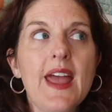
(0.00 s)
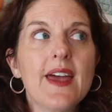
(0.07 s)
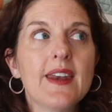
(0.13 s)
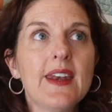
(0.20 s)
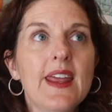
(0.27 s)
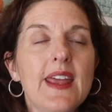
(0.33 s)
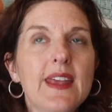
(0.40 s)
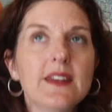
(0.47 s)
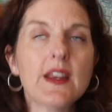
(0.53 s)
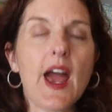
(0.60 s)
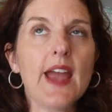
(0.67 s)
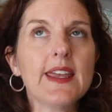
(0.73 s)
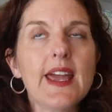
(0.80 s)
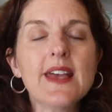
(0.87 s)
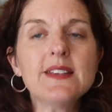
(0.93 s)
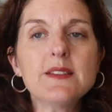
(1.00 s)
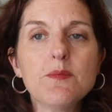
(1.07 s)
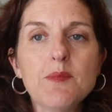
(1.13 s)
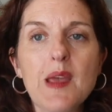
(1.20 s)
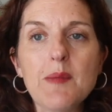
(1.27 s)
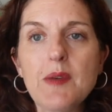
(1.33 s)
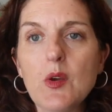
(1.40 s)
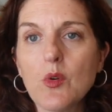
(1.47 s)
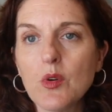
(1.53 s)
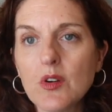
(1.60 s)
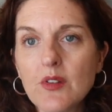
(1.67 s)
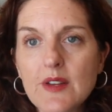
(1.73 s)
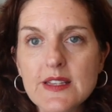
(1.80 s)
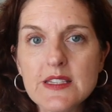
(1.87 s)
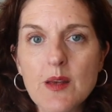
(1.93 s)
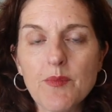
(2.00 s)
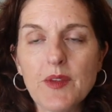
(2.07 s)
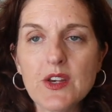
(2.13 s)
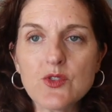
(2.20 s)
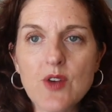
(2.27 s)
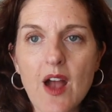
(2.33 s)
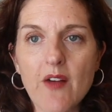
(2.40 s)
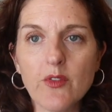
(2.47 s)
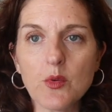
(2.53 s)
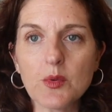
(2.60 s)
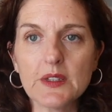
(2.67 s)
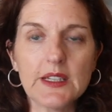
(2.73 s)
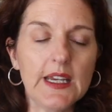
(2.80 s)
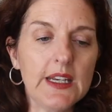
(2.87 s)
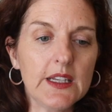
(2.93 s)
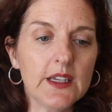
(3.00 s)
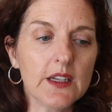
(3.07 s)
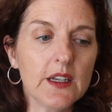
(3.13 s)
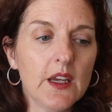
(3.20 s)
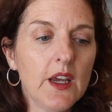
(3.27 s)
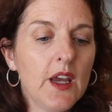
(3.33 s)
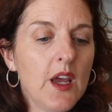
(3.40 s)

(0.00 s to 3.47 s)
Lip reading: And I guess maybe ordering something travel related